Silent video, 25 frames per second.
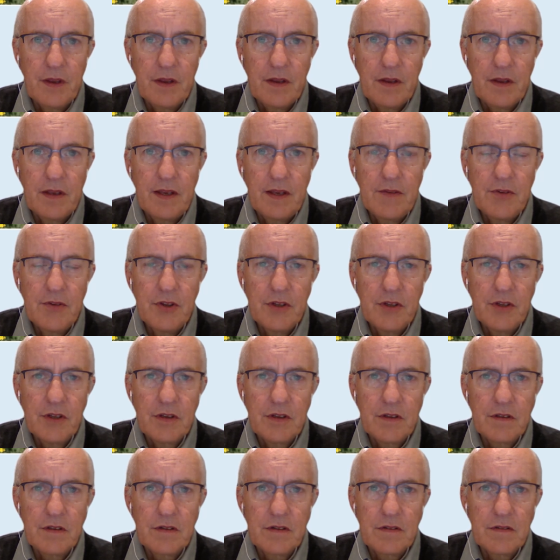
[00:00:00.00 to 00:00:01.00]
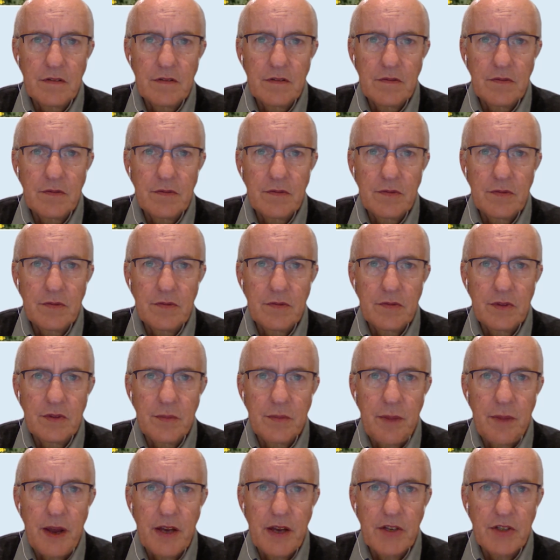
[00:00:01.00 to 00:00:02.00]
given that the
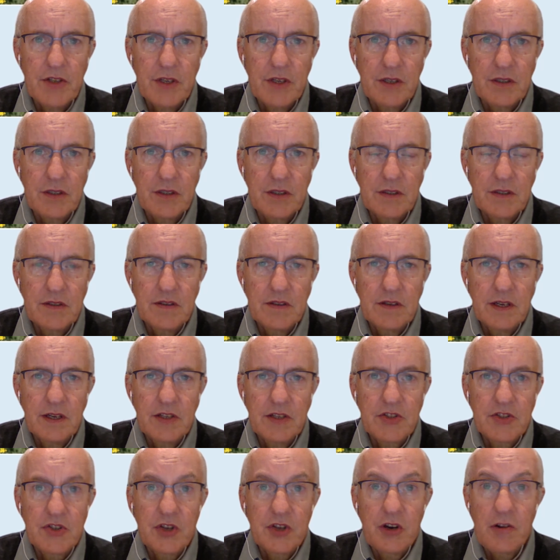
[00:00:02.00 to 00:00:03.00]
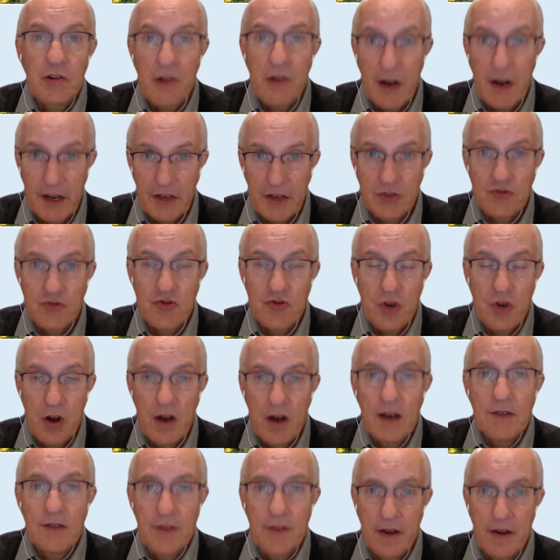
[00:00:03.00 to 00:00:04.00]
major accelerating
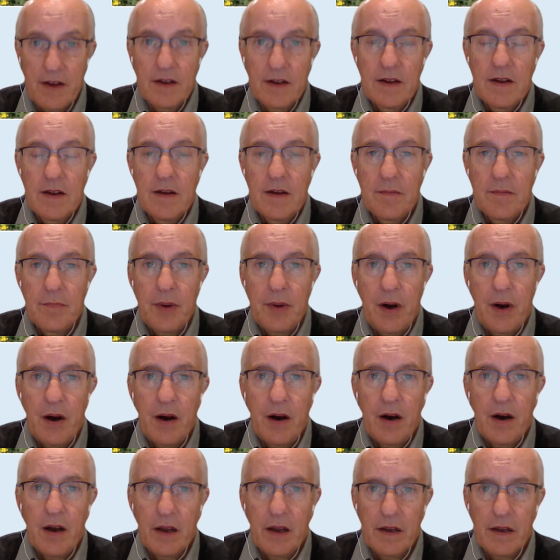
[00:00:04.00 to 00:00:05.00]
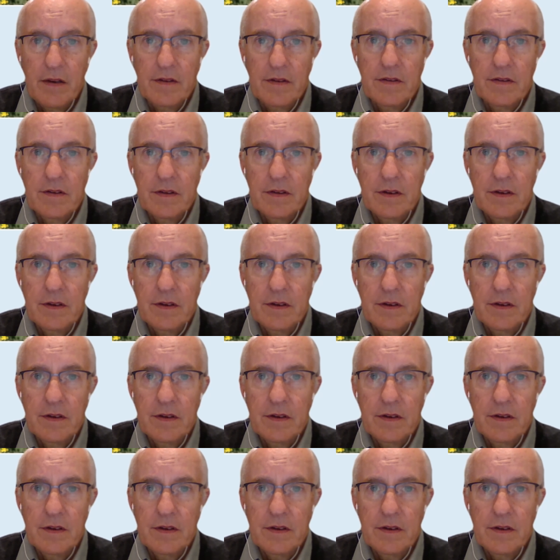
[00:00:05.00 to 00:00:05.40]
driver behind